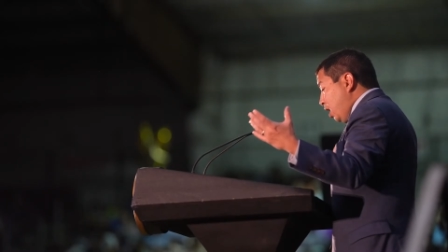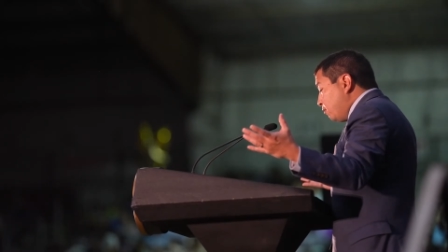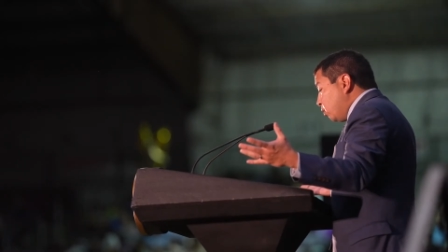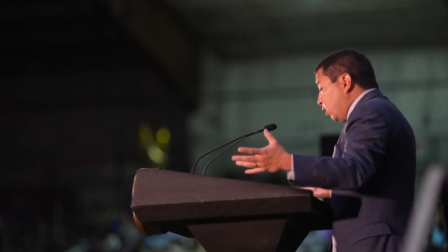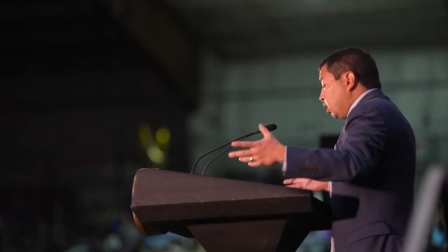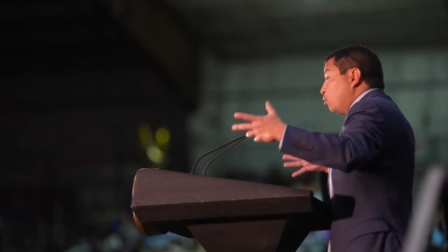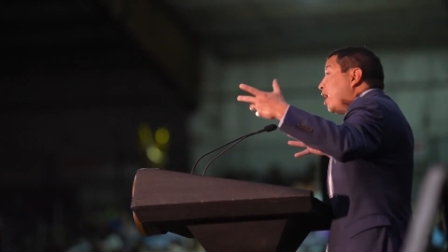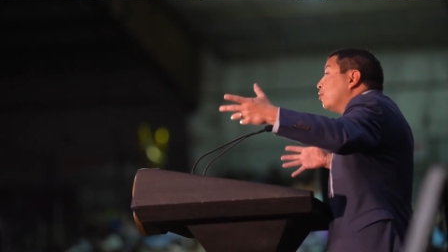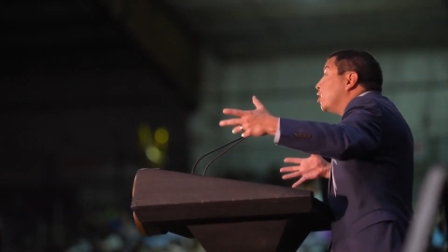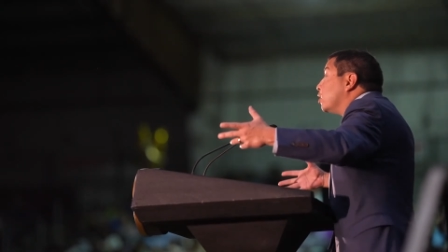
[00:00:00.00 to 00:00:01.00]
everyone
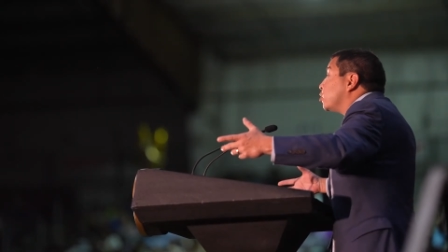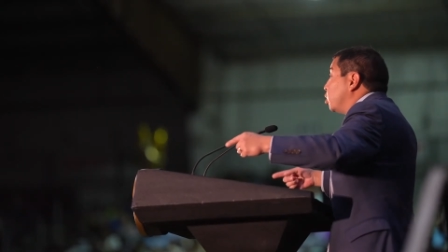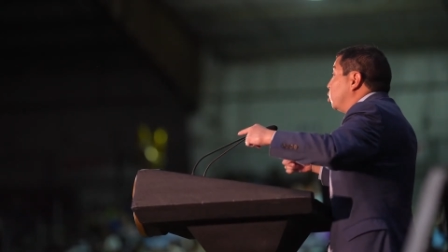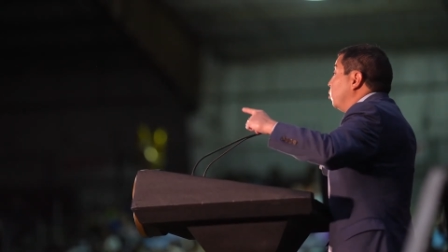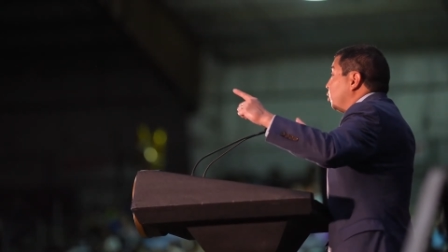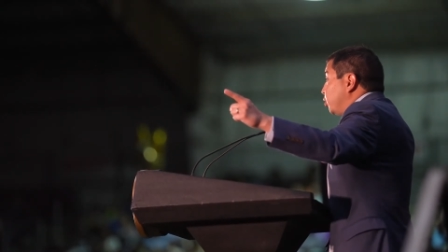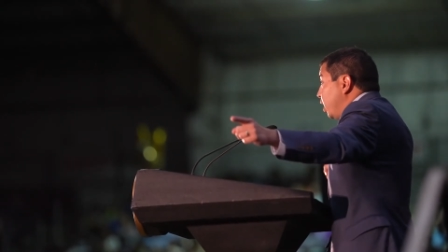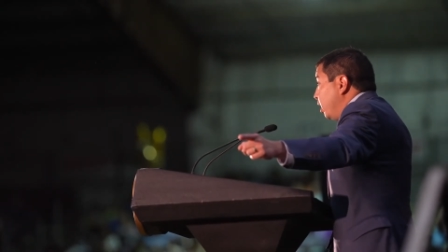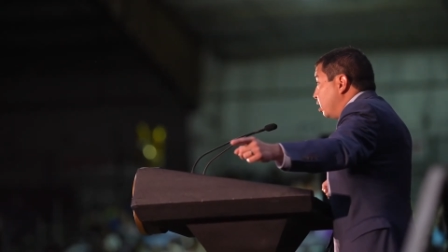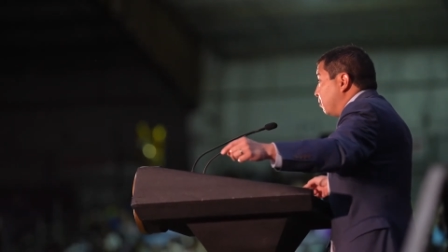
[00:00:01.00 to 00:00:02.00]
around us to do the
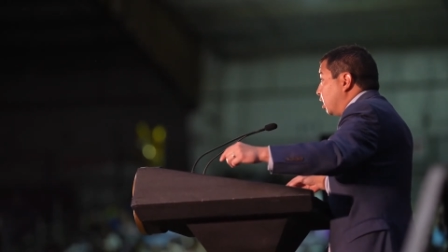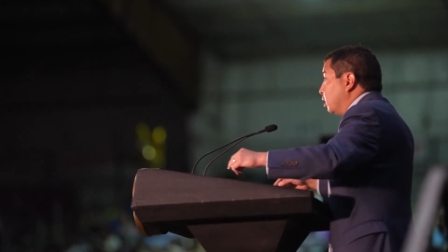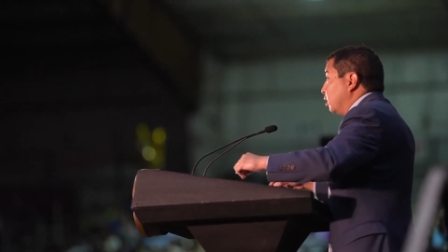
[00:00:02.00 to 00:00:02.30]
same.